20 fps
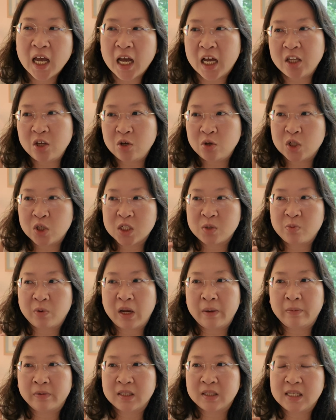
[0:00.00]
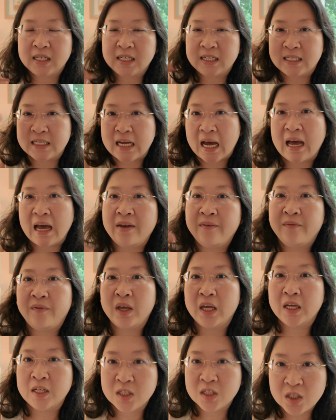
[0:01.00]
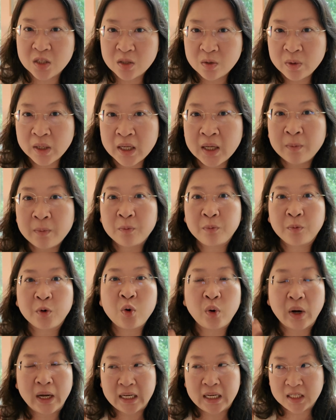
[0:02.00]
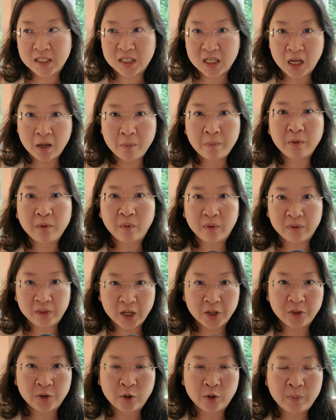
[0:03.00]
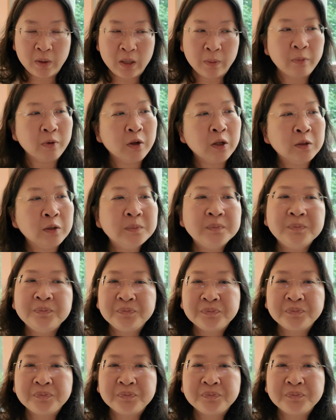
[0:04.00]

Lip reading: and you just were able to like dive into it quite deep with other people.